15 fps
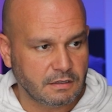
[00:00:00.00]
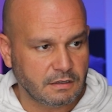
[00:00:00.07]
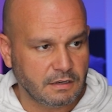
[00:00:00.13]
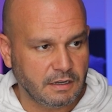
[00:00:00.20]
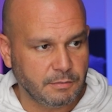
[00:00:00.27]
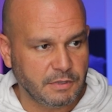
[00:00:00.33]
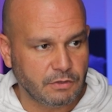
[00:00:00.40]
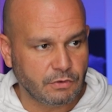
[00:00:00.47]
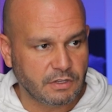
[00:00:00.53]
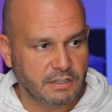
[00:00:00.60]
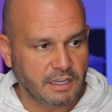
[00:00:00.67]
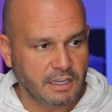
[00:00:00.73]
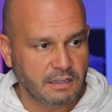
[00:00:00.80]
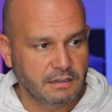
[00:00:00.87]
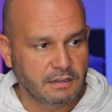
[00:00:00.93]
Let me do it
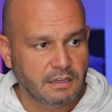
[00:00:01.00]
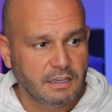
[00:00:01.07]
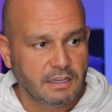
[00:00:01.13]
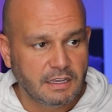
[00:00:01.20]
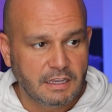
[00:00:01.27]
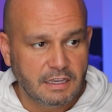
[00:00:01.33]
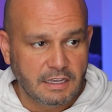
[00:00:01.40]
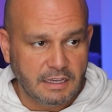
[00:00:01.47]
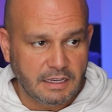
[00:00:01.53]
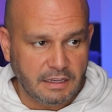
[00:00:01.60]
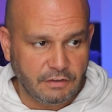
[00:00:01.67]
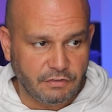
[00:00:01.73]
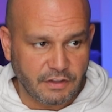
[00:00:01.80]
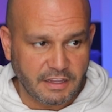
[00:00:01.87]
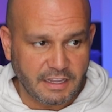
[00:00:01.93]
again.
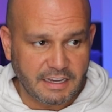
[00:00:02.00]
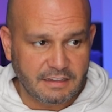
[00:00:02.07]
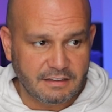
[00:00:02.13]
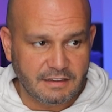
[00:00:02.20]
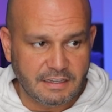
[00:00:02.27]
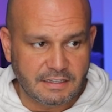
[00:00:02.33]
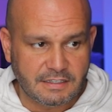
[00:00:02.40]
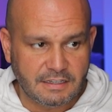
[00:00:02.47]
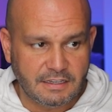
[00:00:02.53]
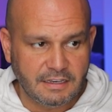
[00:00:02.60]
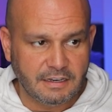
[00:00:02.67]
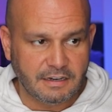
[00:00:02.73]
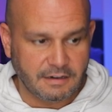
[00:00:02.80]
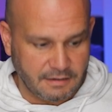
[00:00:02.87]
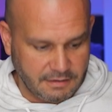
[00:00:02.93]
If a knight is
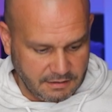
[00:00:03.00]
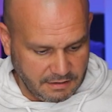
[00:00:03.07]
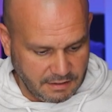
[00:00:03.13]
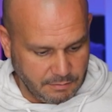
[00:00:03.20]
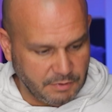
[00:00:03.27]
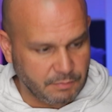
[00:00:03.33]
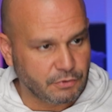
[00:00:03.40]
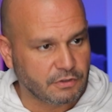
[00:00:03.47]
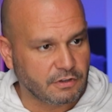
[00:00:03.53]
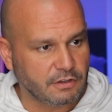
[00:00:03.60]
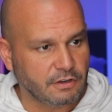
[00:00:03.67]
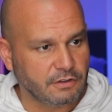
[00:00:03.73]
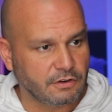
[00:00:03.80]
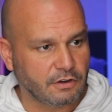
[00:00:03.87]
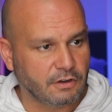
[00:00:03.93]
here, let me put
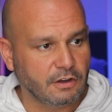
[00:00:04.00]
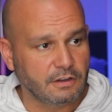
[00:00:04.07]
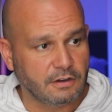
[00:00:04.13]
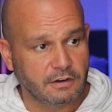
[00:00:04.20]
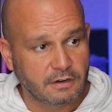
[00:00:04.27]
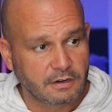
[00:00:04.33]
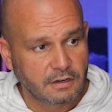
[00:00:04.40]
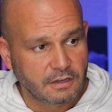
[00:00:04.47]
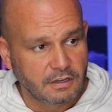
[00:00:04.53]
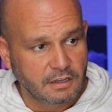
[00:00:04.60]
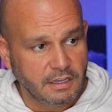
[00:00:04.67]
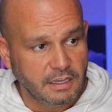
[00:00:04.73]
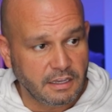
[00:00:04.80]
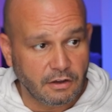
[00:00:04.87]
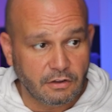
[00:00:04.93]
another color,
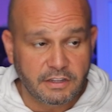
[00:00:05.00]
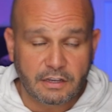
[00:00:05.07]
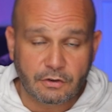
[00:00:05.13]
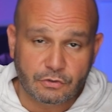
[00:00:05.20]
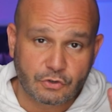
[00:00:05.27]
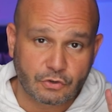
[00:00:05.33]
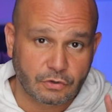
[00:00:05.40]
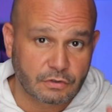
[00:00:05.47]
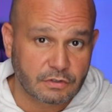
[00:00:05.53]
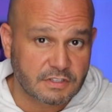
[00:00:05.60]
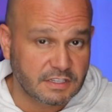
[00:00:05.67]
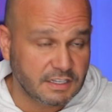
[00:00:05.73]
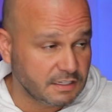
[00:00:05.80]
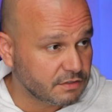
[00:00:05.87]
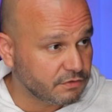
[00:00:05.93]
he only controls
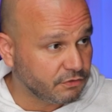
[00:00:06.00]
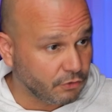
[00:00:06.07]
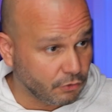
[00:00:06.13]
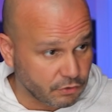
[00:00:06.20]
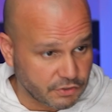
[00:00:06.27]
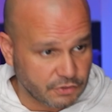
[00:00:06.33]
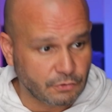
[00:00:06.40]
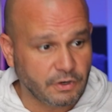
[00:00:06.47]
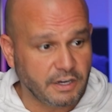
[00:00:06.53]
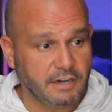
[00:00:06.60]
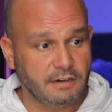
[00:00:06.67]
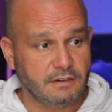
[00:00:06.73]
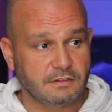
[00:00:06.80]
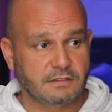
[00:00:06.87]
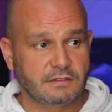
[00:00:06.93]
these 4
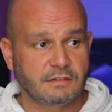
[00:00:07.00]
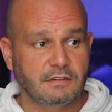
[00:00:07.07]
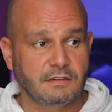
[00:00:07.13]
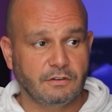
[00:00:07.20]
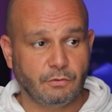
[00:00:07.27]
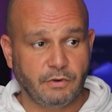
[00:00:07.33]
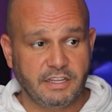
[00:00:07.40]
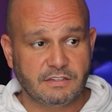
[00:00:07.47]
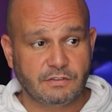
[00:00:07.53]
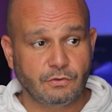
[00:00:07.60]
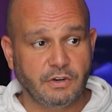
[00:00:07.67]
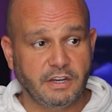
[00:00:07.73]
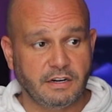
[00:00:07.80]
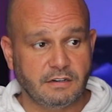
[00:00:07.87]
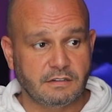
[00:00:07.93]
squares, red
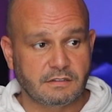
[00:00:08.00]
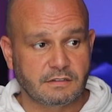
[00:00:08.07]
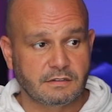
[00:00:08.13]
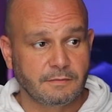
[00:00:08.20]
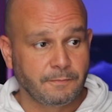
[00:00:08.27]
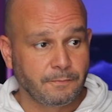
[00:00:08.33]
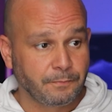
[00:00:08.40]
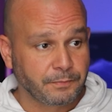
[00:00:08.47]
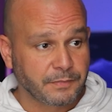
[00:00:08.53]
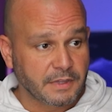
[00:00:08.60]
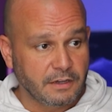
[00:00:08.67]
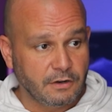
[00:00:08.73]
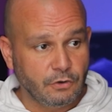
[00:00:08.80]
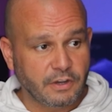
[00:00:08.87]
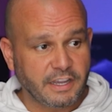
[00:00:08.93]
squares.
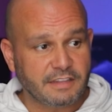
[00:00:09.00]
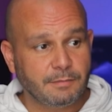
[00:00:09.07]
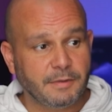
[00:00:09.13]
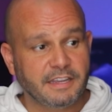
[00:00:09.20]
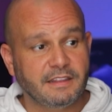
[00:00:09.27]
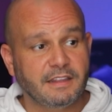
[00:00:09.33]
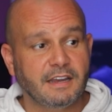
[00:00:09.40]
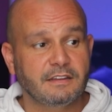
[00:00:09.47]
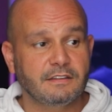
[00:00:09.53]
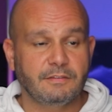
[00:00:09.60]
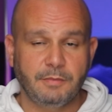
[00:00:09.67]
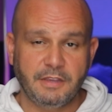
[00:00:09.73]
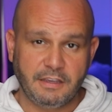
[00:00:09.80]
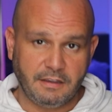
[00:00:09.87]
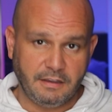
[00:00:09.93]
Look at my knight
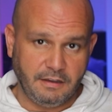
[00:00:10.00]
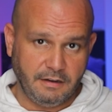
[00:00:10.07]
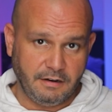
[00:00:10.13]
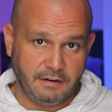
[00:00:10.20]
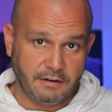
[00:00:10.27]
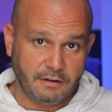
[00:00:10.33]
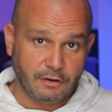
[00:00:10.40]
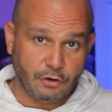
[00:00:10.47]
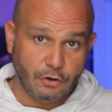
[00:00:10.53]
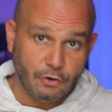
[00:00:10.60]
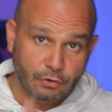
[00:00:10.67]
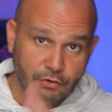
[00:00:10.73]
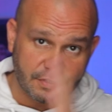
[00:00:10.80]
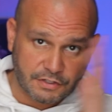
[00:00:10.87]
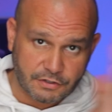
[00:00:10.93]
being here,
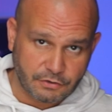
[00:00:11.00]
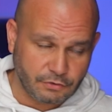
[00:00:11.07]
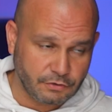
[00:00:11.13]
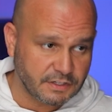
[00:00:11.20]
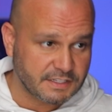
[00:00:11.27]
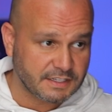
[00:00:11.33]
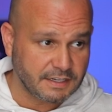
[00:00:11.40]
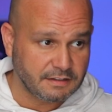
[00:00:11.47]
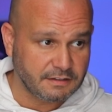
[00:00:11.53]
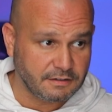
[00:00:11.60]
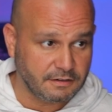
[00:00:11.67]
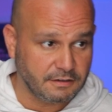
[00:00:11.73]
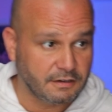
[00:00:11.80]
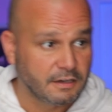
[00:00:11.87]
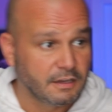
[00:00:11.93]
closer to the
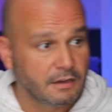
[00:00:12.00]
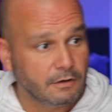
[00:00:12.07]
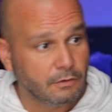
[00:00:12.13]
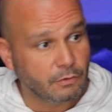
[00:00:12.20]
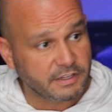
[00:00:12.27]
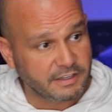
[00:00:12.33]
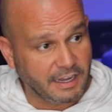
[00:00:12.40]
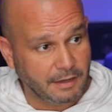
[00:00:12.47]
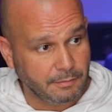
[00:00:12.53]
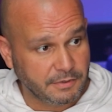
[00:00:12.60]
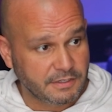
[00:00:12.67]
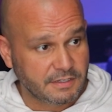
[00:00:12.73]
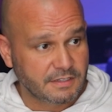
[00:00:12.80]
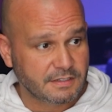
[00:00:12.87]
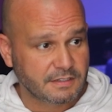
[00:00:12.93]
center. What
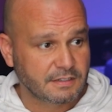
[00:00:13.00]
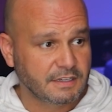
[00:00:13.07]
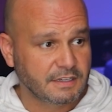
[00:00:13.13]
happens